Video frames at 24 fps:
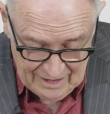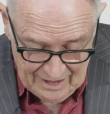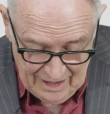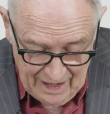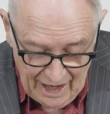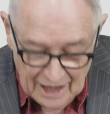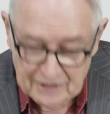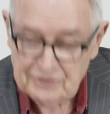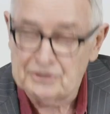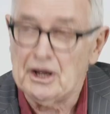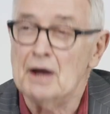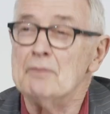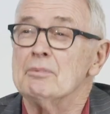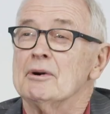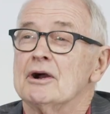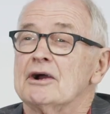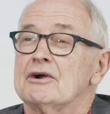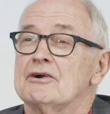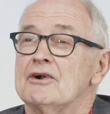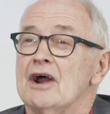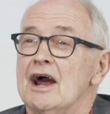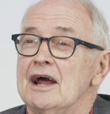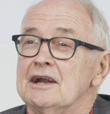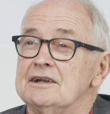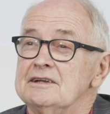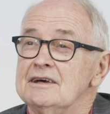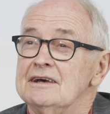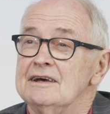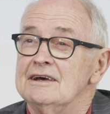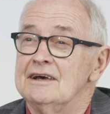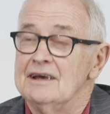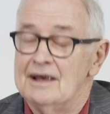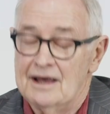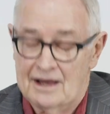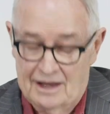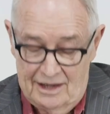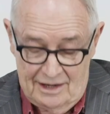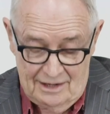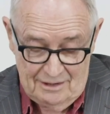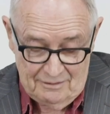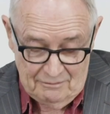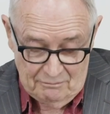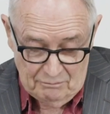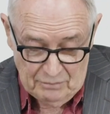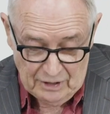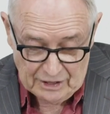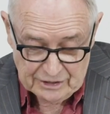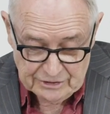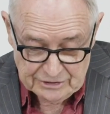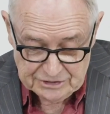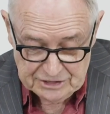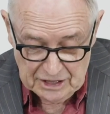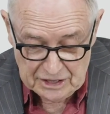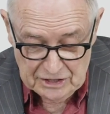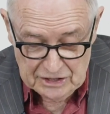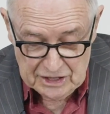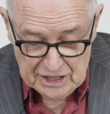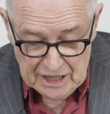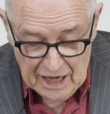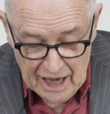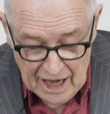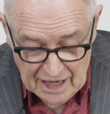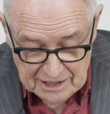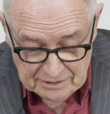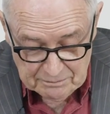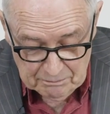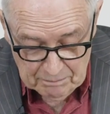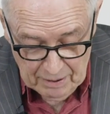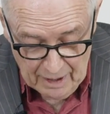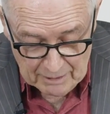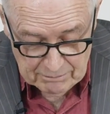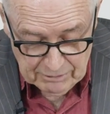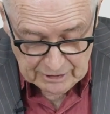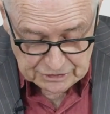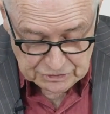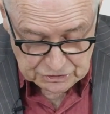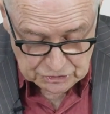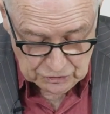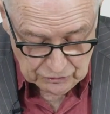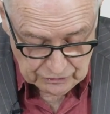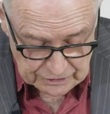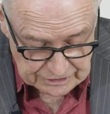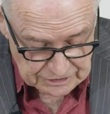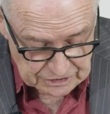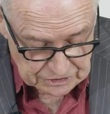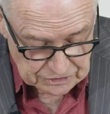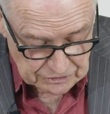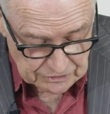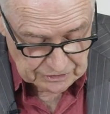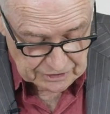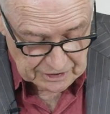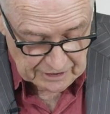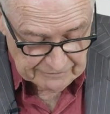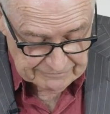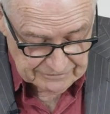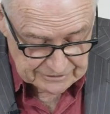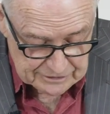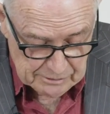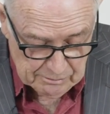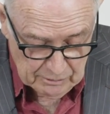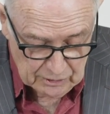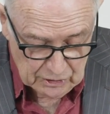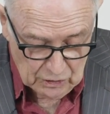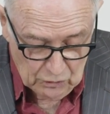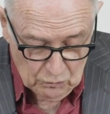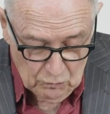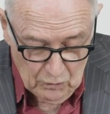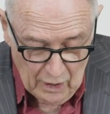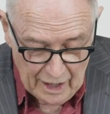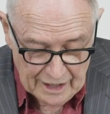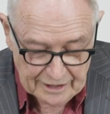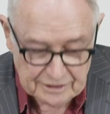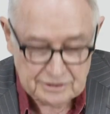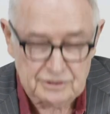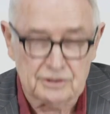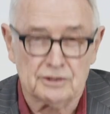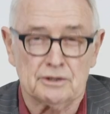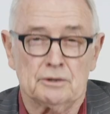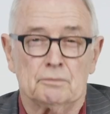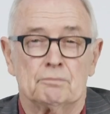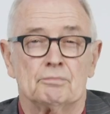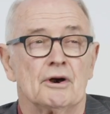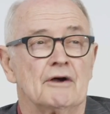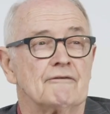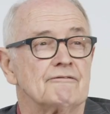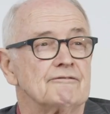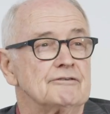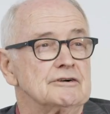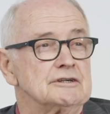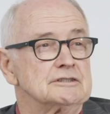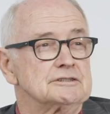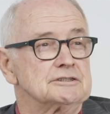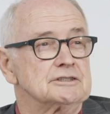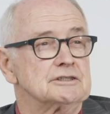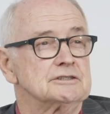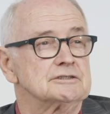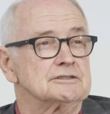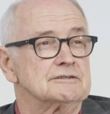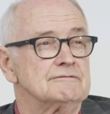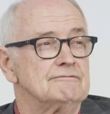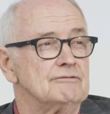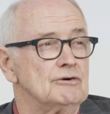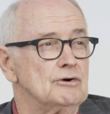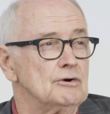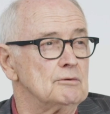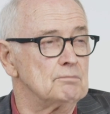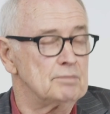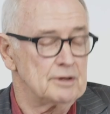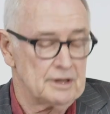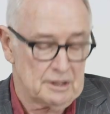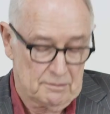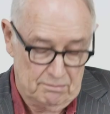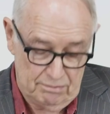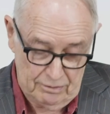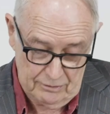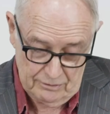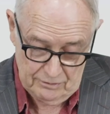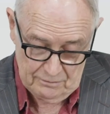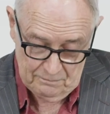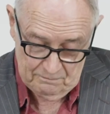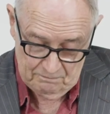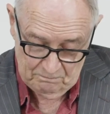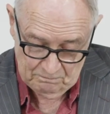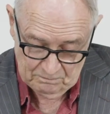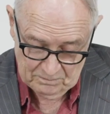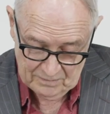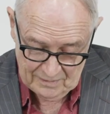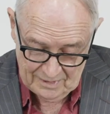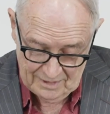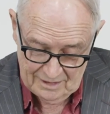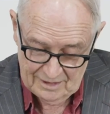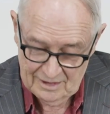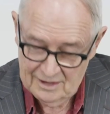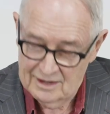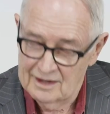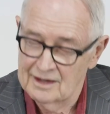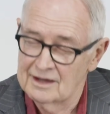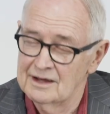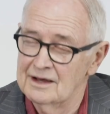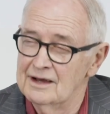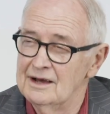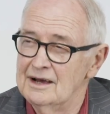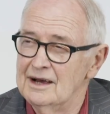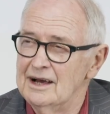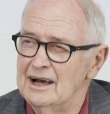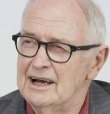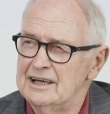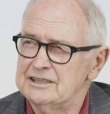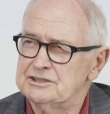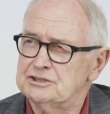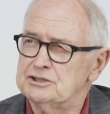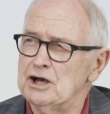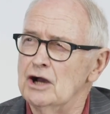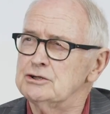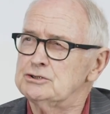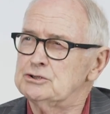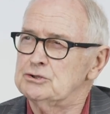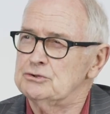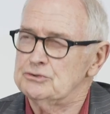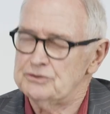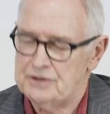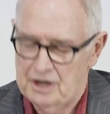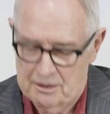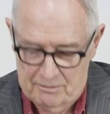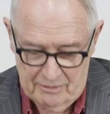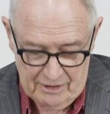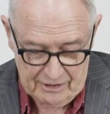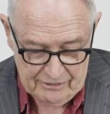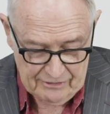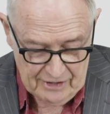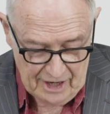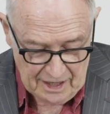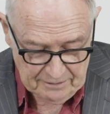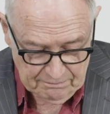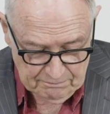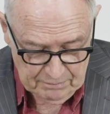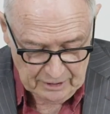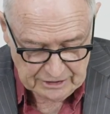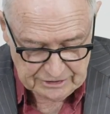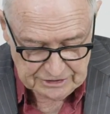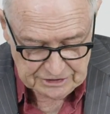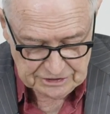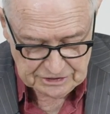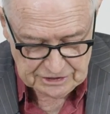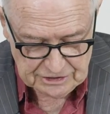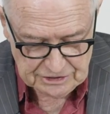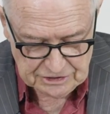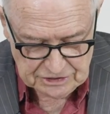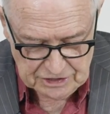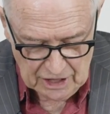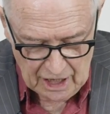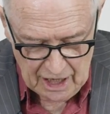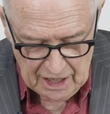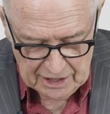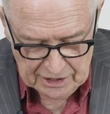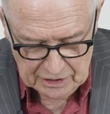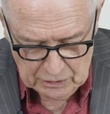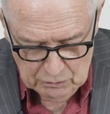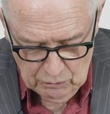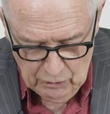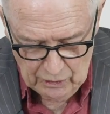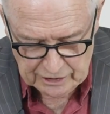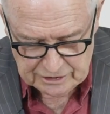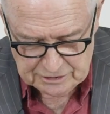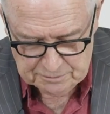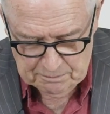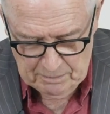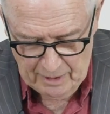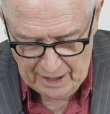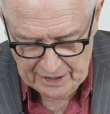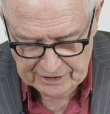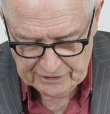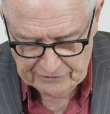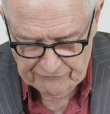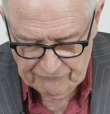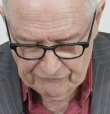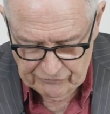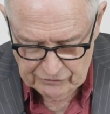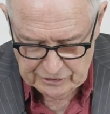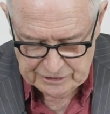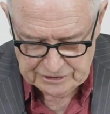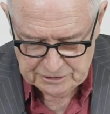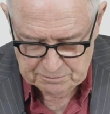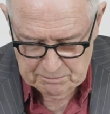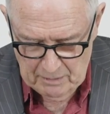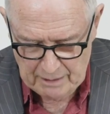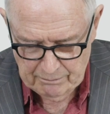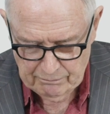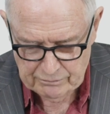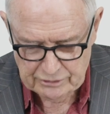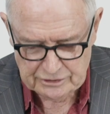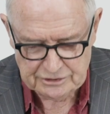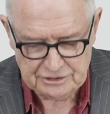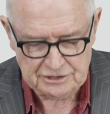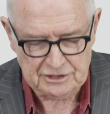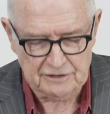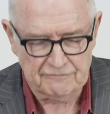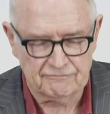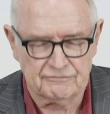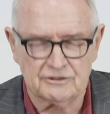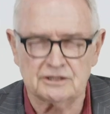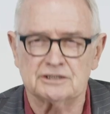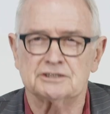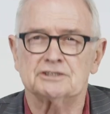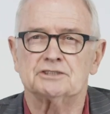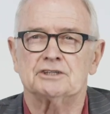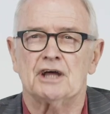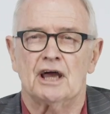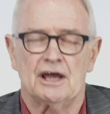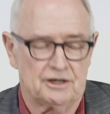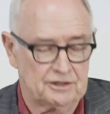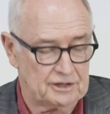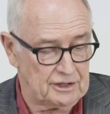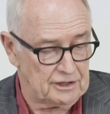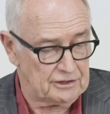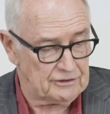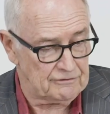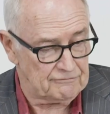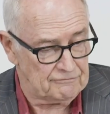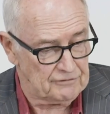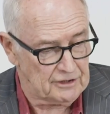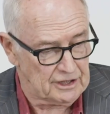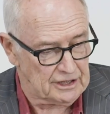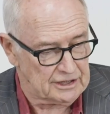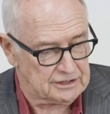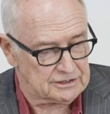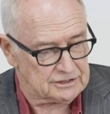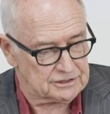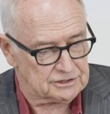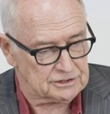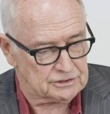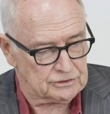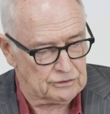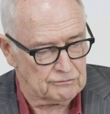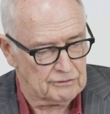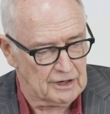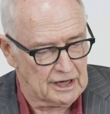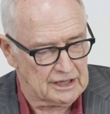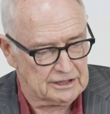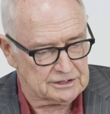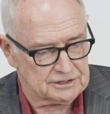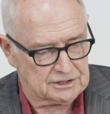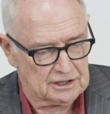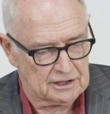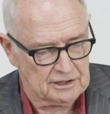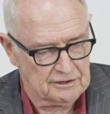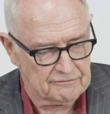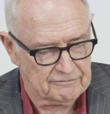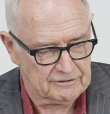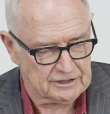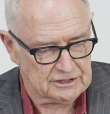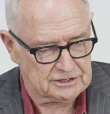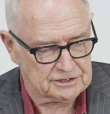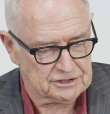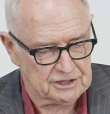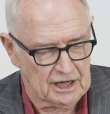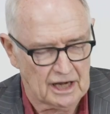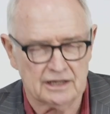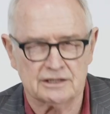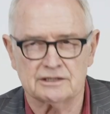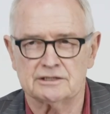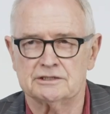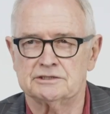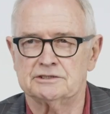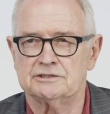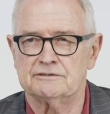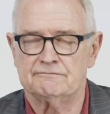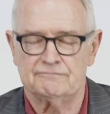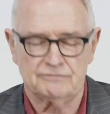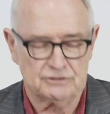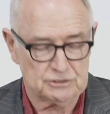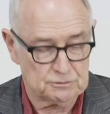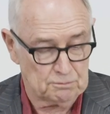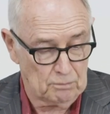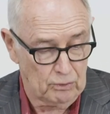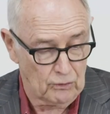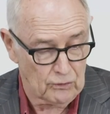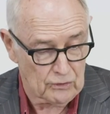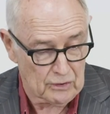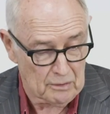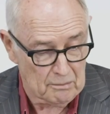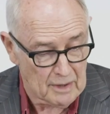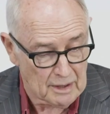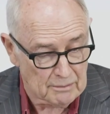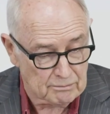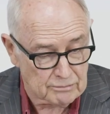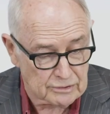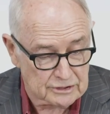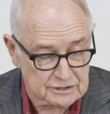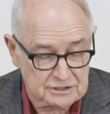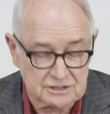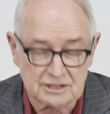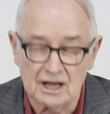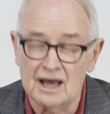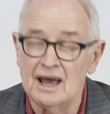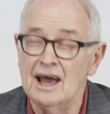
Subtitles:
A democrat, because in the end, public choice should give similar weight to the preferences of all people. A social democrat, because society works better for its members if the state intervenes to raise the living standards of its poorer members,